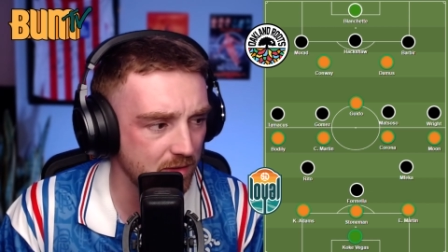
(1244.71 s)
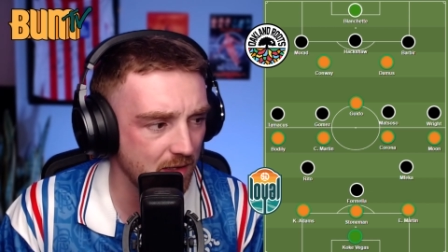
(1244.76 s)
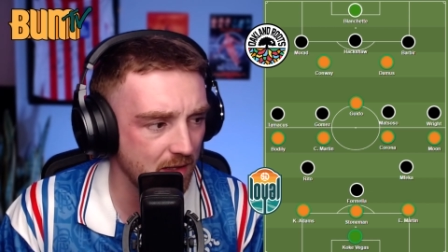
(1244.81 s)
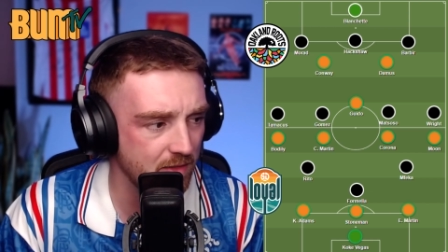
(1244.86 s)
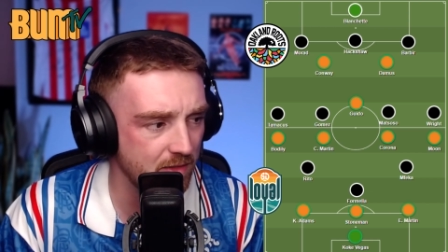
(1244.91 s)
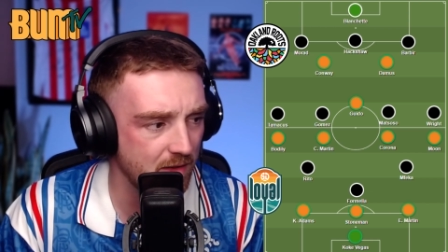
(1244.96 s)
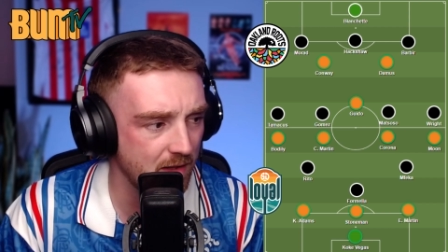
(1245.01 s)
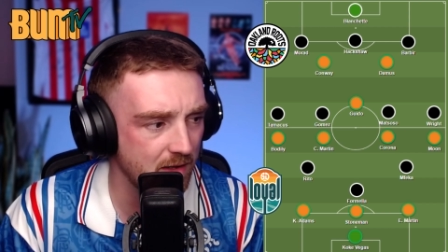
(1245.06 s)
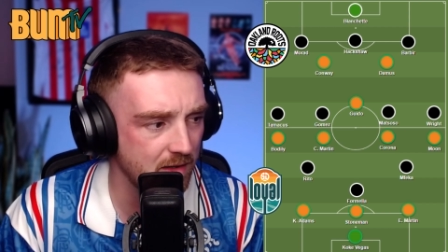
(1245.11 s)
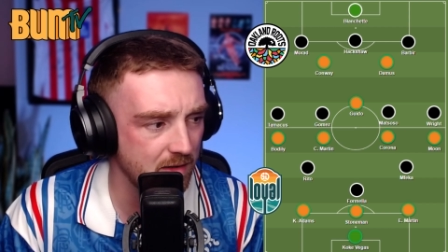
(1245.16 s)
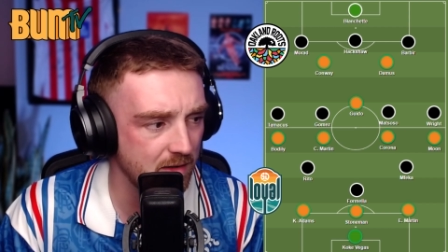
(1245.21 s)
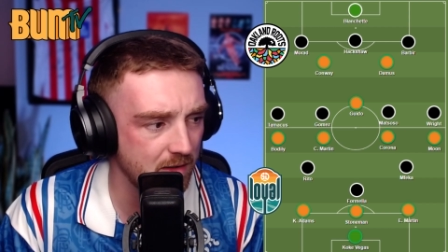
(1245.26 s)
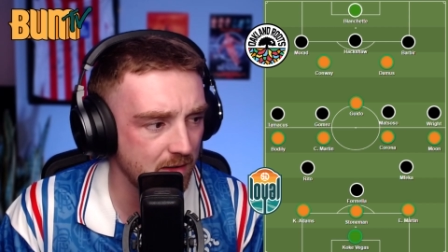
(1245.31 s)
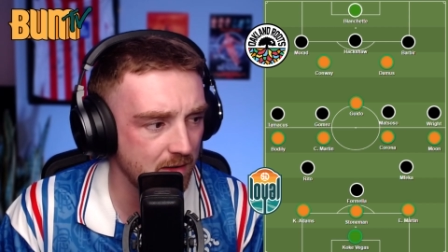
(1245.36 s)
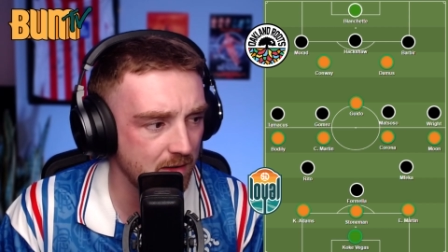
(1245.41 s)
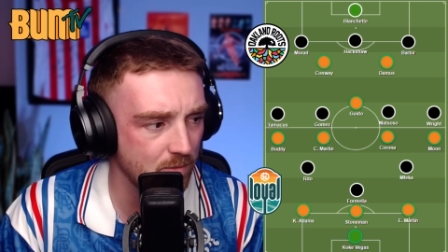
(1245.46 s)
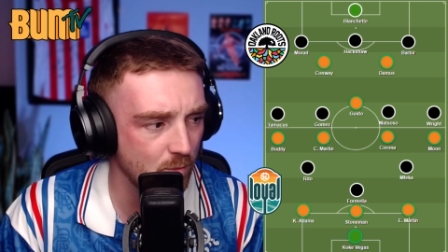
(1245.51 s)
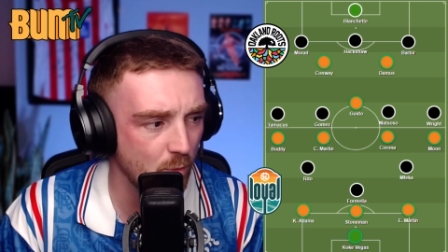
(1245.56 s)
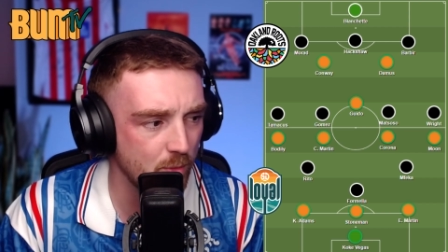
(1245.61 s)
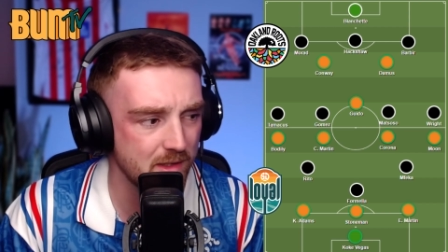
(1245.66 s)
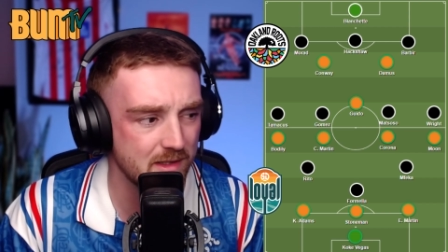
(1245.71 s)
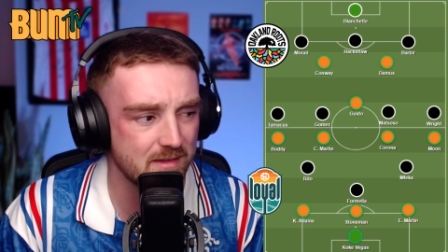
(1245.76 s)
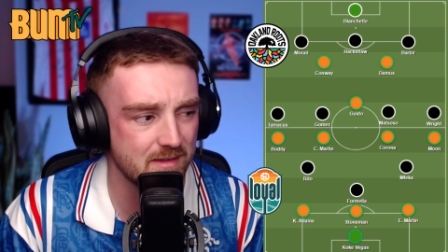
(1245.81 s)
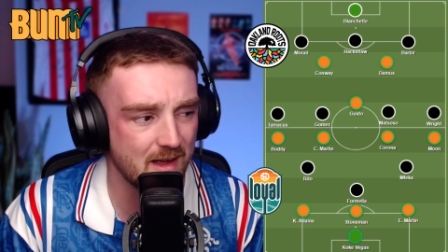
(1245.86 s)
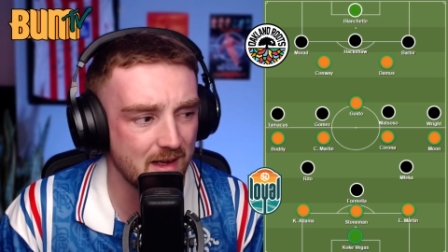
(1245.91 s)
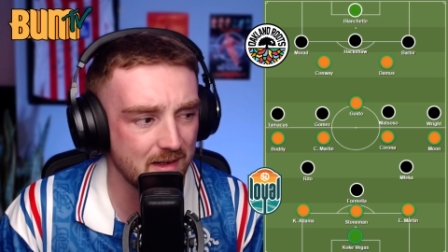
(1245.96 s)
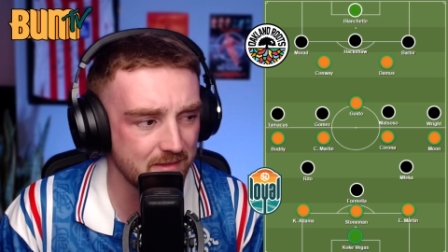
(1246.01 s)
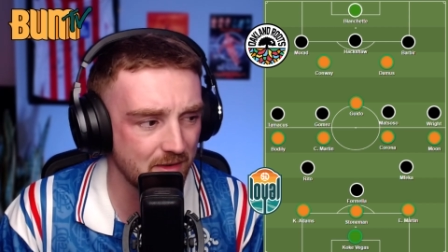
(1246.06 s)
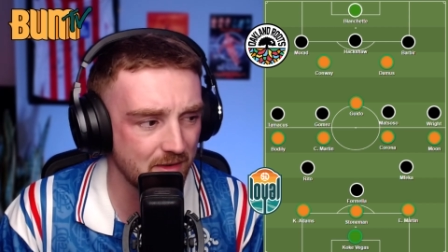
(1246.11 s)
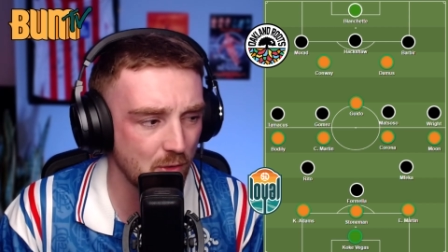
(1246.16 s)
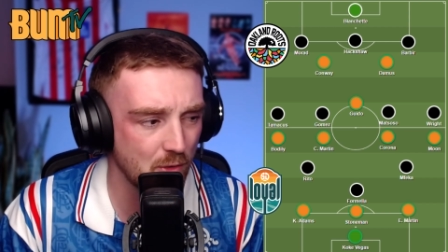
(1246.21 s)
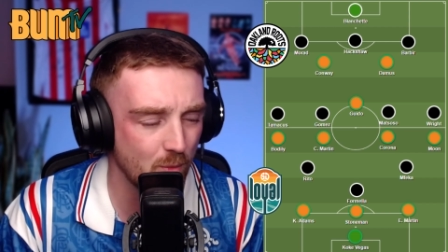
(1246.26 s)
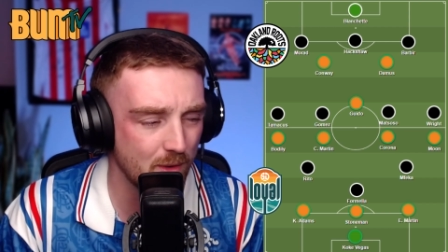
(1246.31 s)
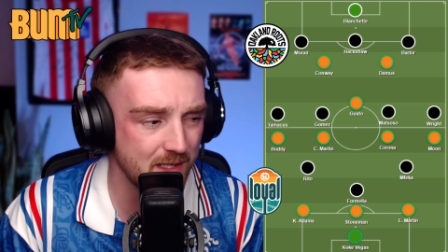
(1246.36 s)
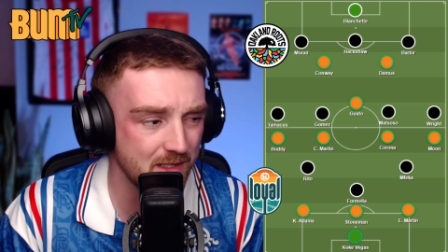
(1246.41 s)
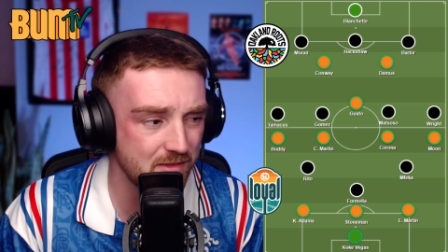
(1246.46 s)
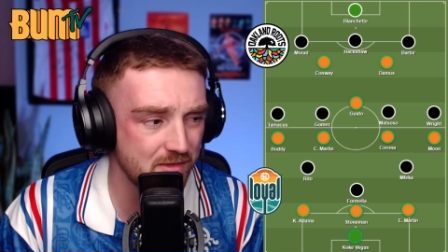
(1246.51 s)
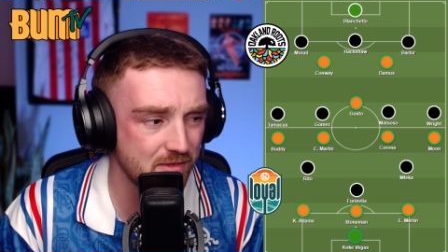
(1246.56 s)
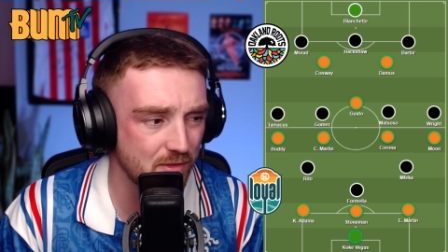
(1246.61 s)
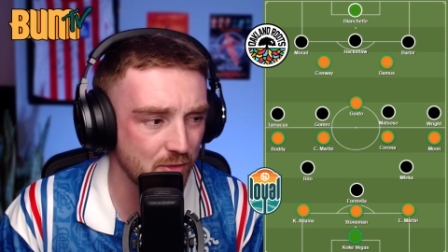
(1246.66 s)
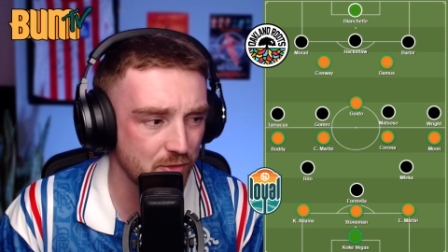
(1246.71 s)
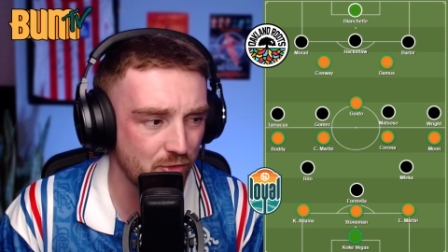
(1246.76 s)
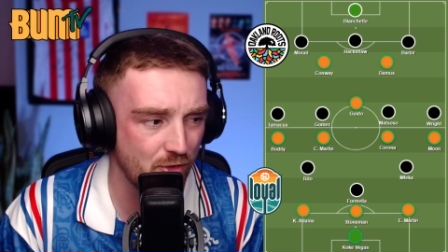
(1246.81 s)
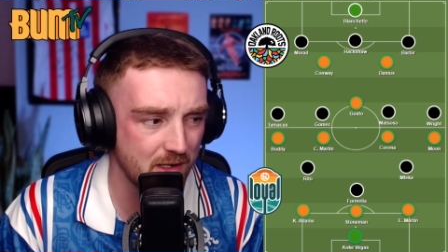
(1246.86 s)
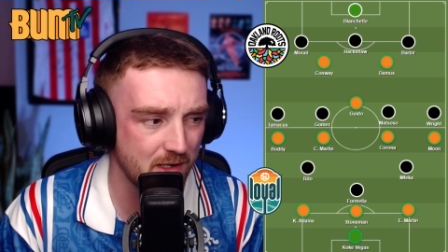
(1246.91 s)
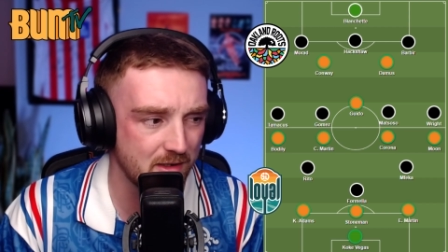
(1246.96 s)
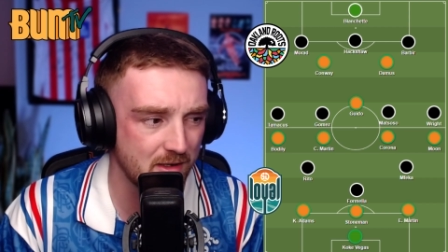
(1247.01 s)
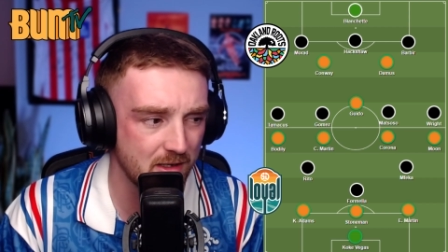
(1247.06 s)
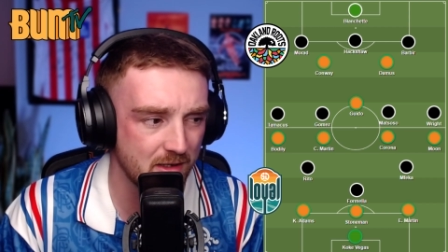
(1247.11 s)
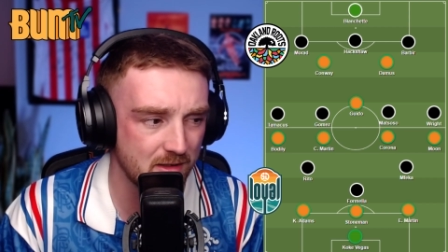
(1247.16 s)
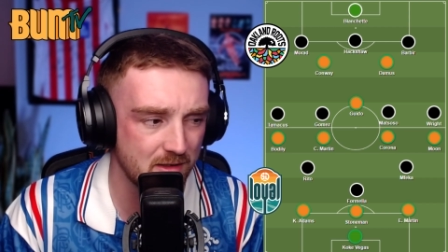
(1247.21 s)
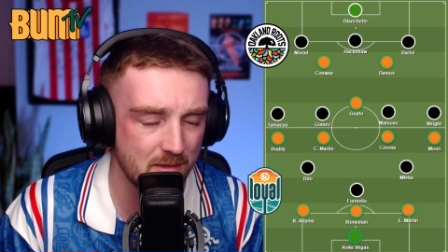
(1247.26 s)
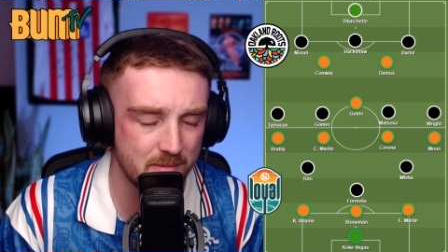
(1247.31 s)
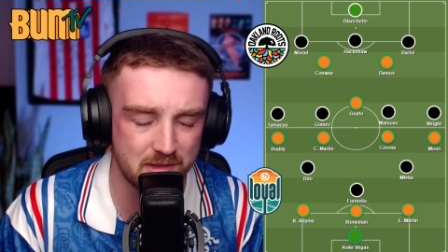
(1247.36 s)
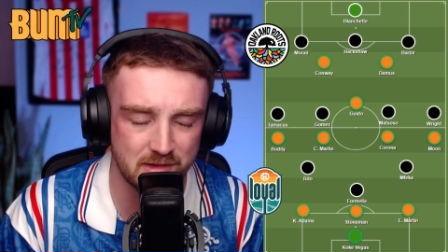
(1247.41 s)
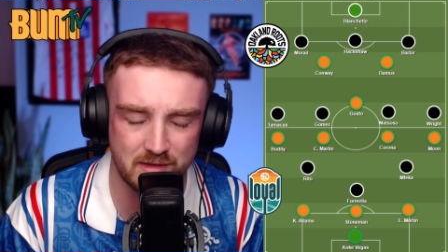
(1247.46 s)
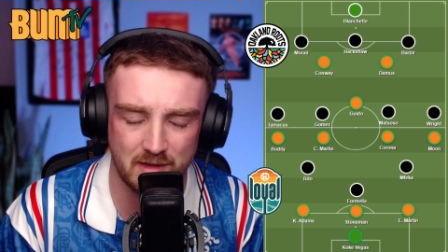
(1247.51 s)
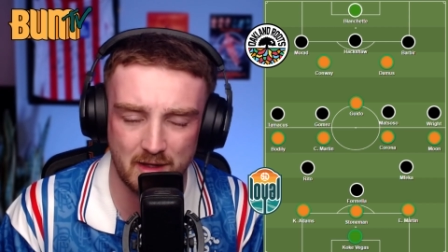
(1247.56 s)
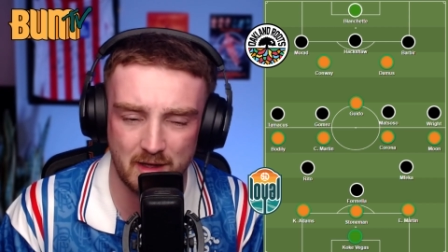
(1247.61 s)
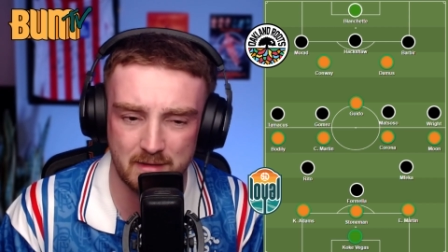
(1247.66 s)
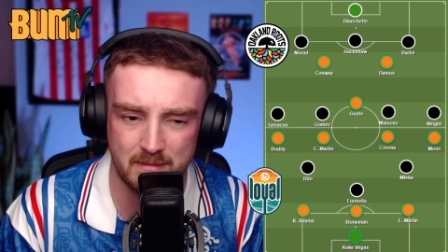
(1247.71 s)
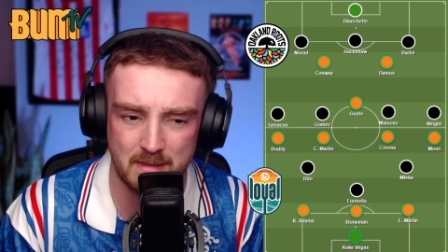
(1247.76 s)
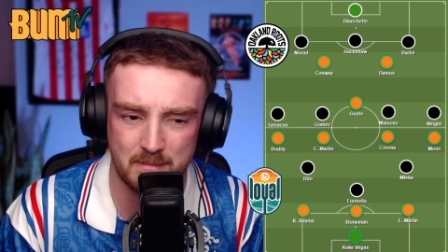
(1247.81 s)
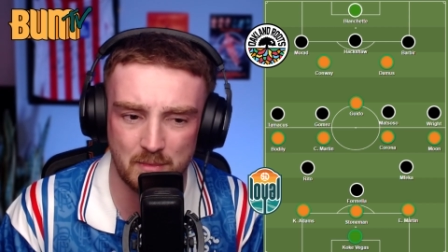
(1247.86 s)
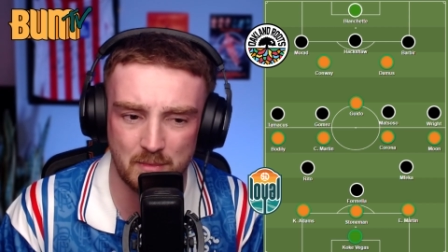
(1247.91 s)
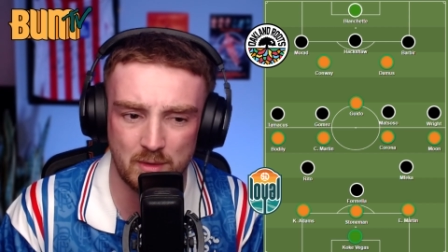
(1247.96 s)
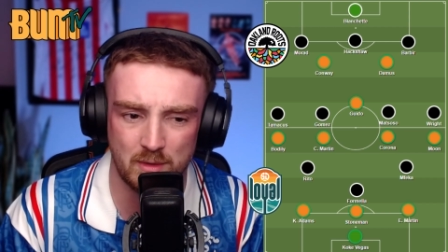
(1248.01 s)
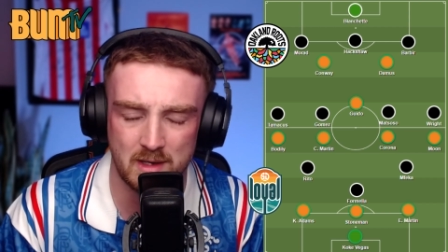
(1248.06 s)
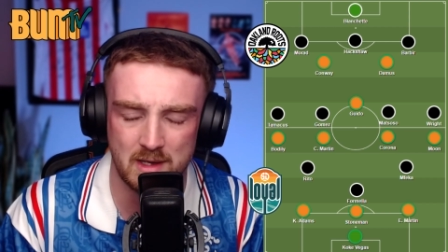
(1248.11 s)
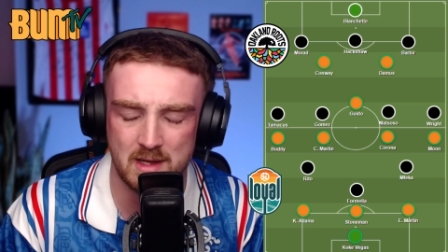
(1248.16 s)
And then uh, will we attack down the wings or try to kind of come inside a bit more?